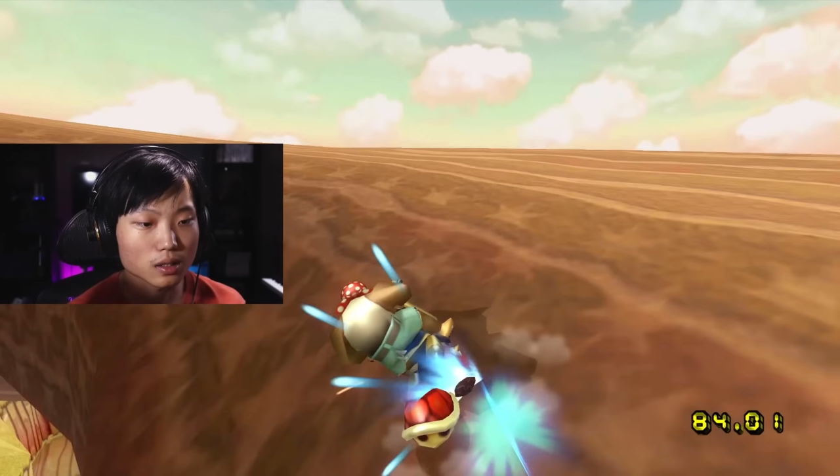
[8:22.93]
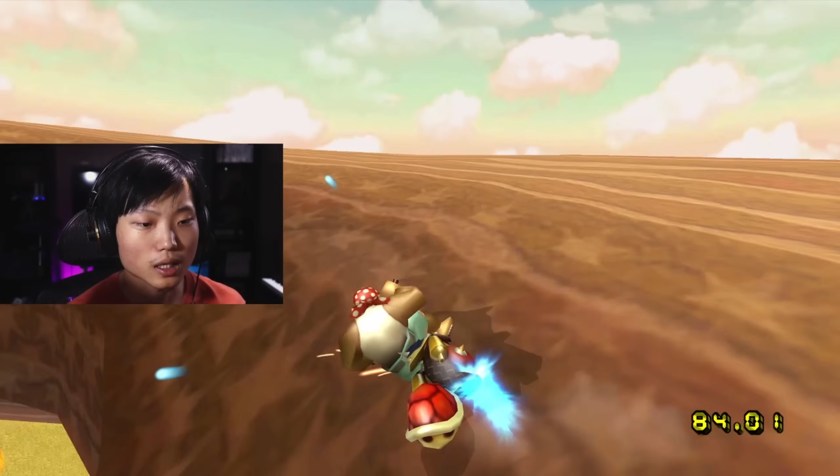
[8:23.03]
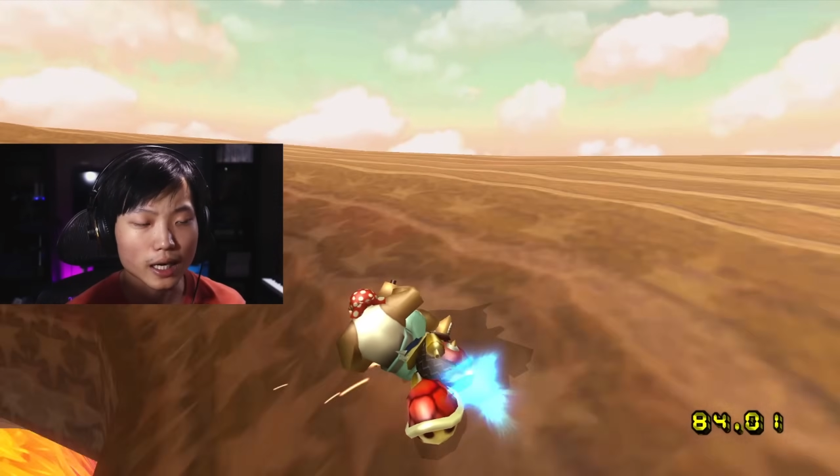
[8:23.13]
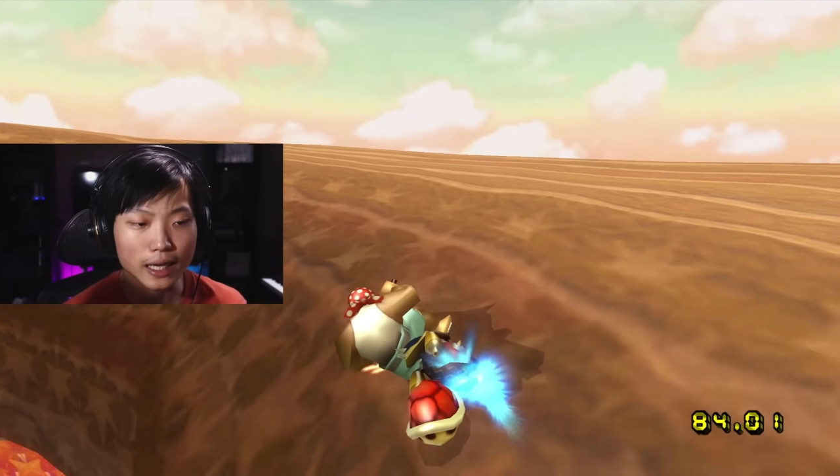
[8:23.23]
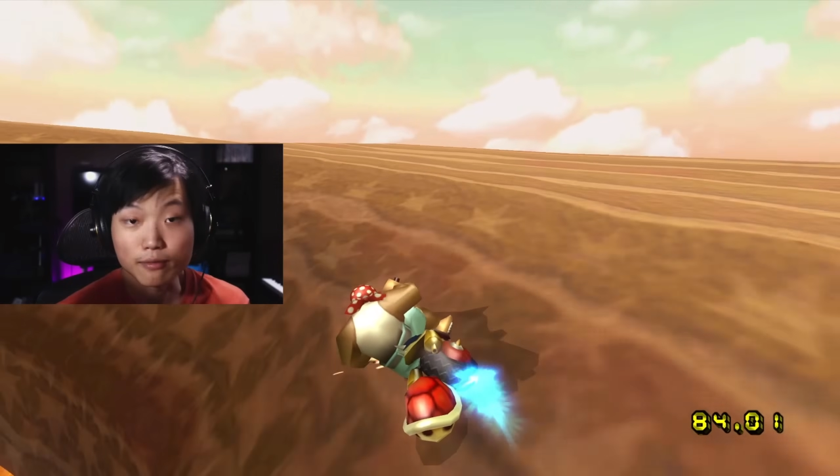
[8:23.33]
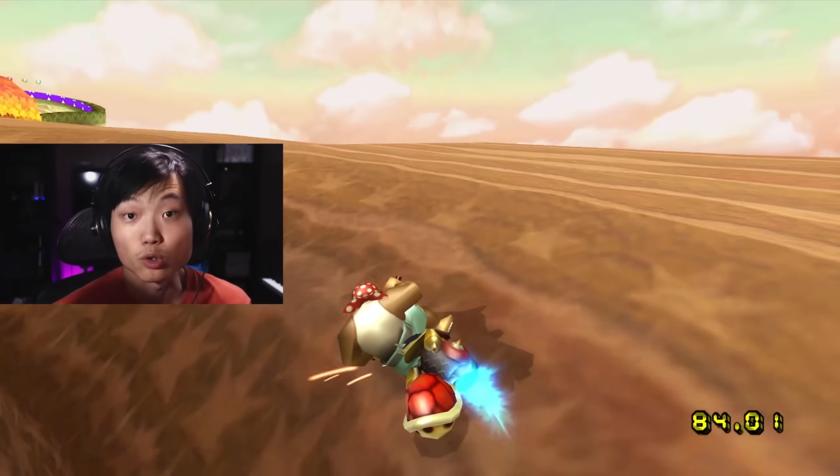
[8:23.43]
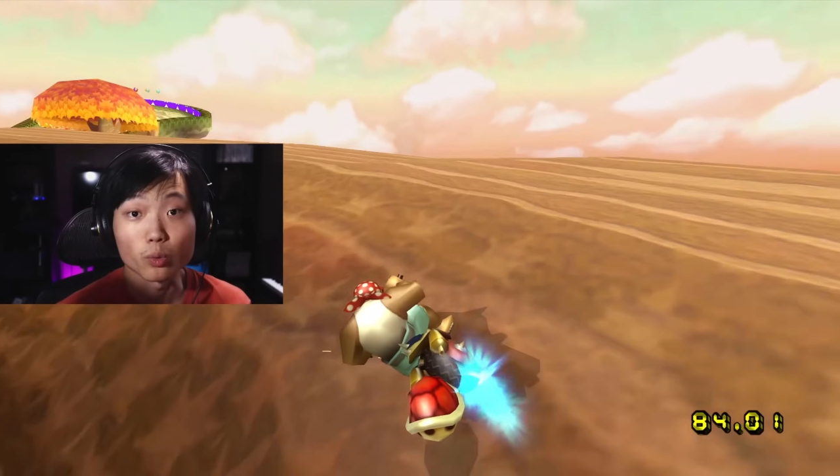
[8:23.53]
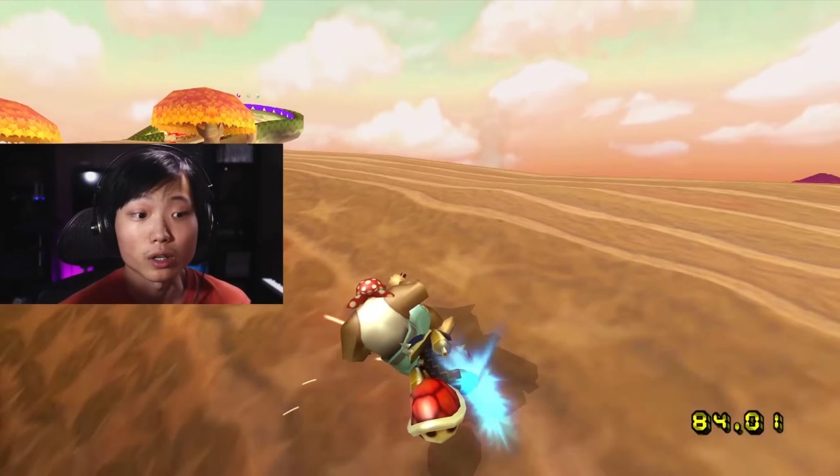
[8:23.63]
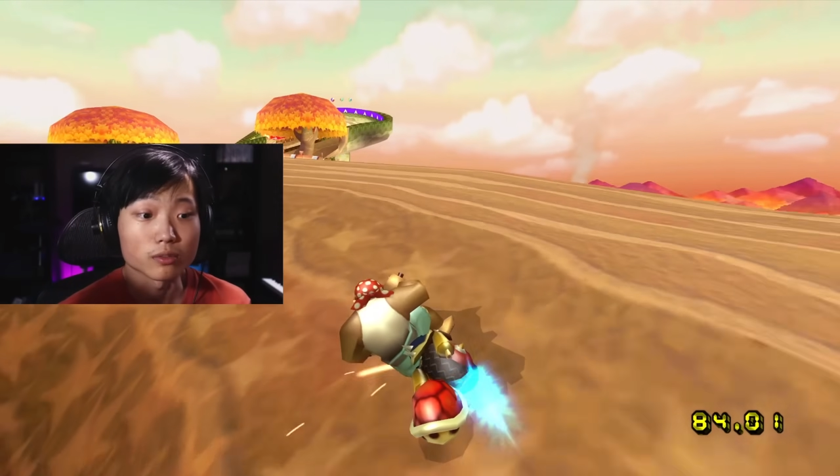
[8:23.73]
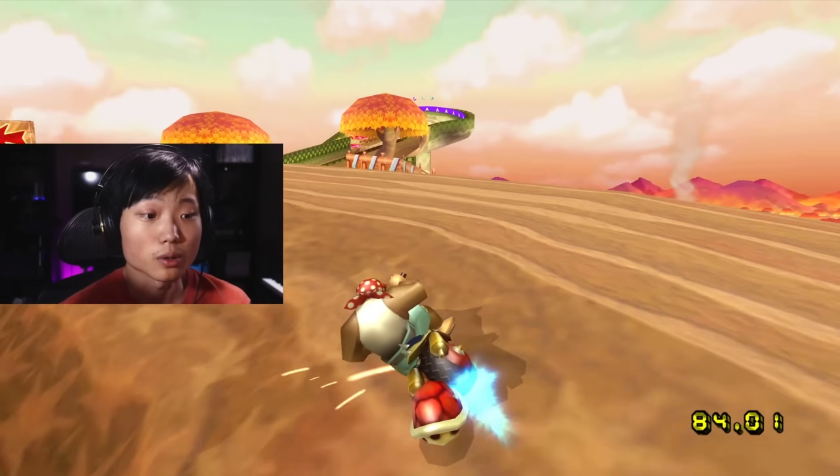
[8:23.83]
And I have no
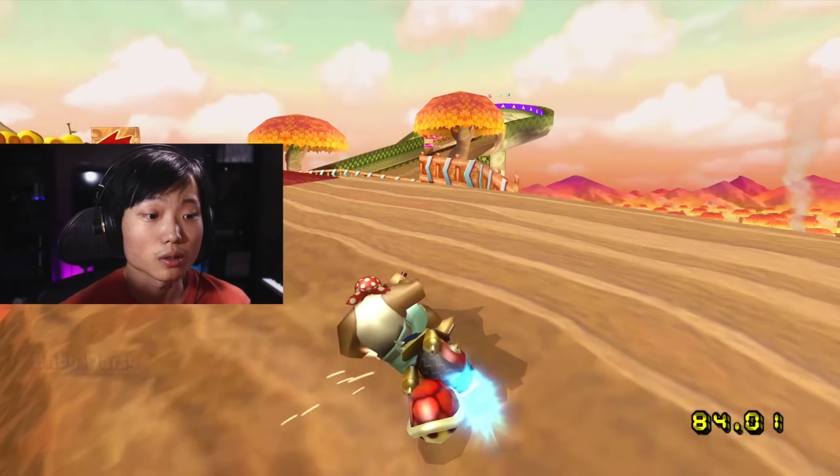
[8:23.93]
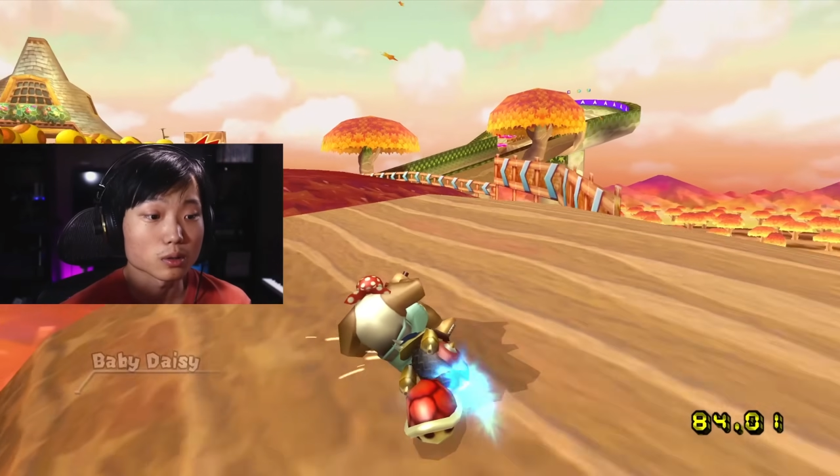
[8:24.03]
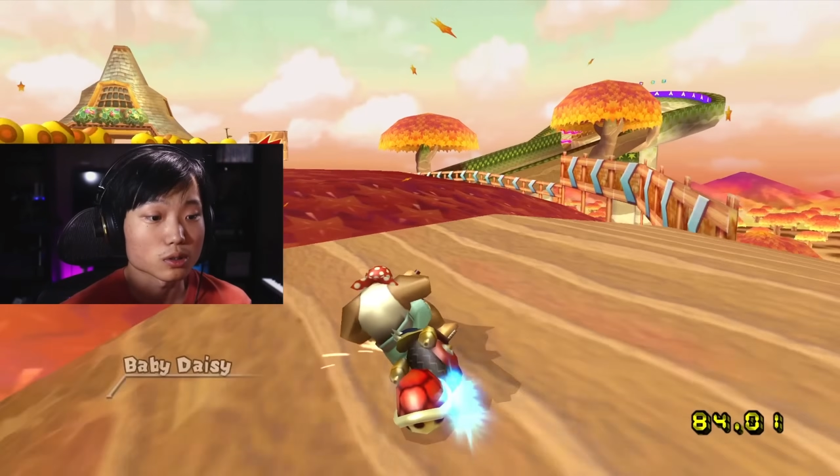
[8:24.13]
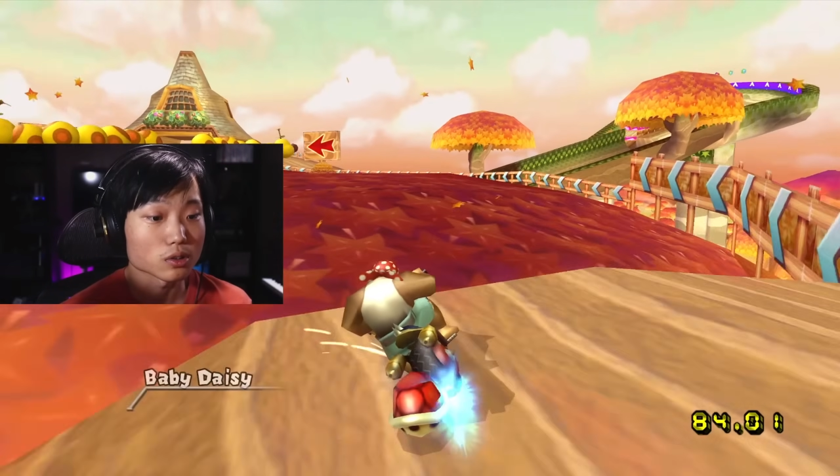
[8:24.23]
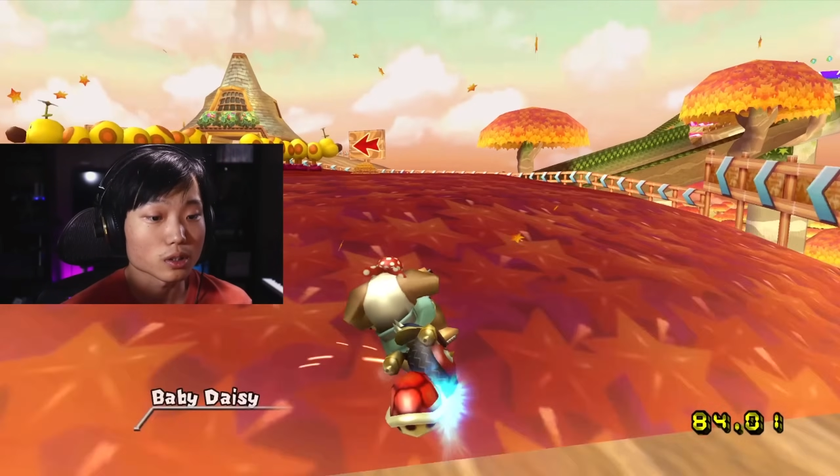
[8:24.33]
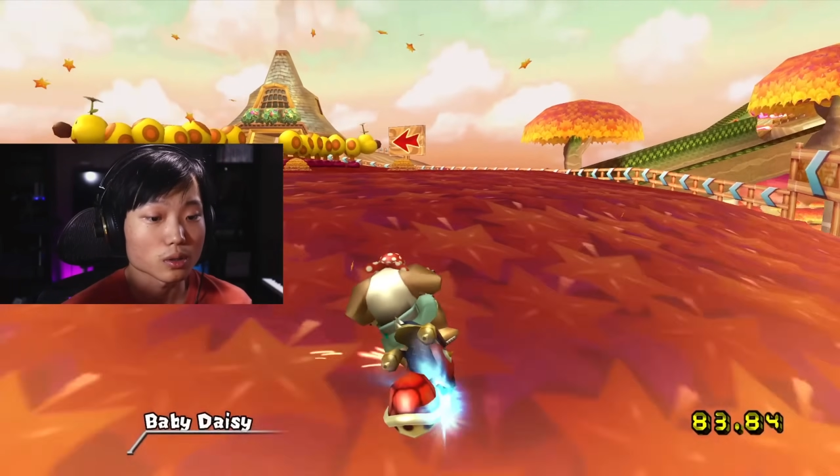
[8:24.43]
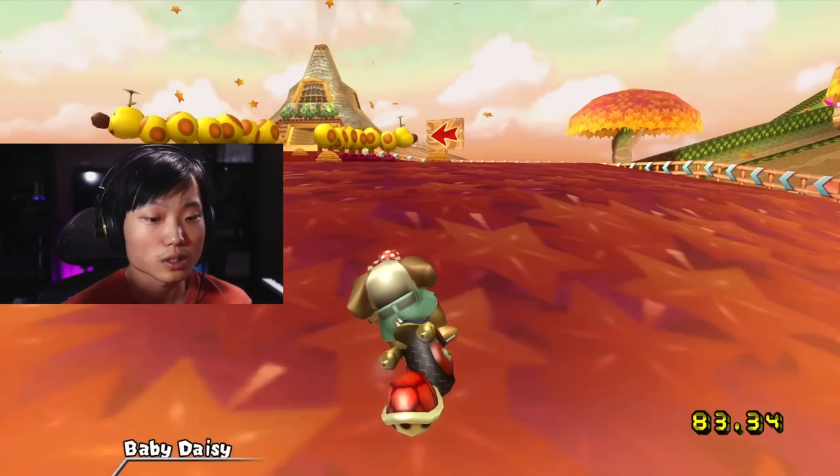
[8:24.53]
way of knowing, which is really cool.